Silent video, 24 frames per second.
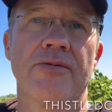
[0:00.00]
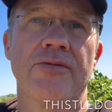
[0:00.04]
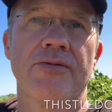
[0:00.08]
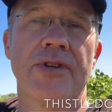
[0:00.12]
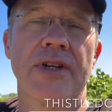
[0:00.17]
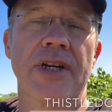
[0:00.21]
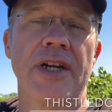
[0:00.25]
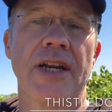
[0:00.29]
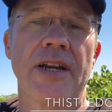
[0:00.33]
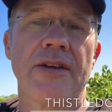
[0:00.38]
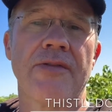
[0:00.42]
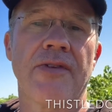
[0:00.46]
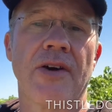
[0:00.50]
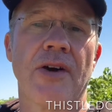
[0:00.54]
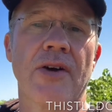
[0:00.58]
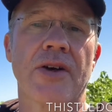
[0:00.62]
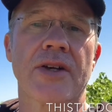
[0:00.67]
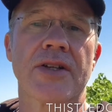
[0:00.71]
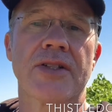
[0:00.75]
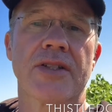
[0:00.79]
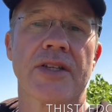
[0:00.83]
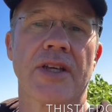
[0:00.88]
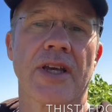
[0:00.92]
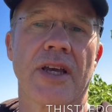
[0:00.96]
really
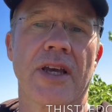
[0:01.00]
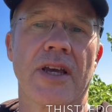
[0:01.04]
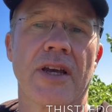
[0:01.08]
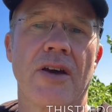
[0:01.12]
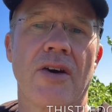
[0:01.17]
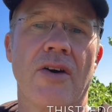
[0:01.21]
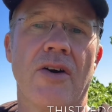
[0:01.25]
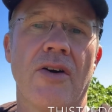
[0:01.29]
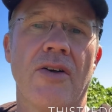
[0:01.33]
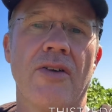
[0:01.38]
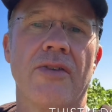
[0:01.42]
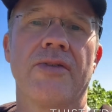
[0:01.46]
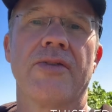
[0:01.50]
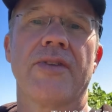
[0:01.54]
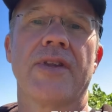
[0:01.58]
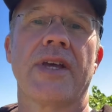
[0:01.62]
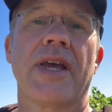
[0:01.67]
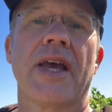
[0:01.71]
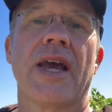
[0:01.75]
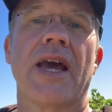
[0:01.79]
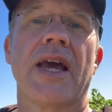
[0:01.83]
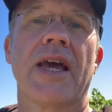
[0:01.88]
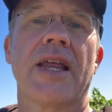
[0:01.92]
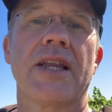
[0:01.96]
focusing on
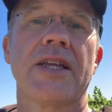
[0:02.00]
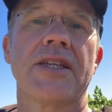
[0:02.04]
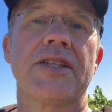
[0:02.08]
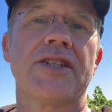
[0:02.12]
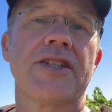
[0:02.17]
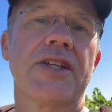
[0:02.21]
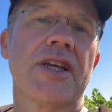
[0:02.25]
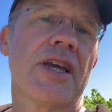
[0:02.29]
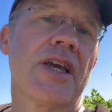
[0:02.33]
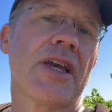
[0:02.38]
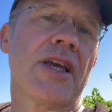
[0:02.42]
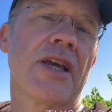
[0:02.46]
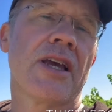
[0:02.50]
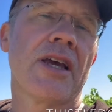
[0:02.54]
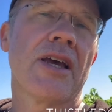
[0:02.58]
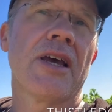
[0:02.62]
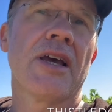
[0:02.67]
the energy